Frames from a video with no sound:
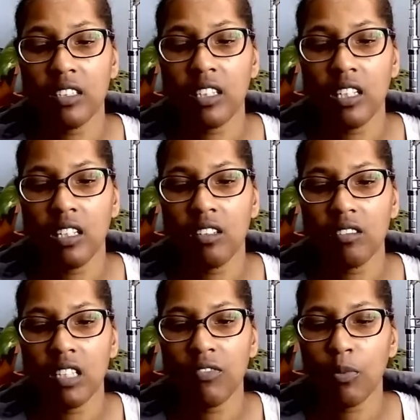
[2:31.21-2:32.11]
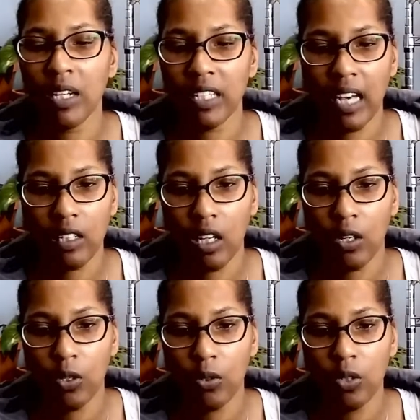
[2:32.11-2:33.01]
The leaf went
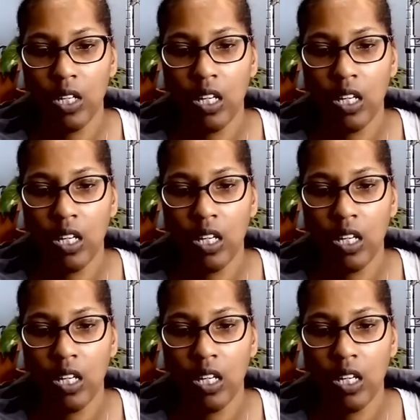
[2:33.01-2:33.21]
yellow.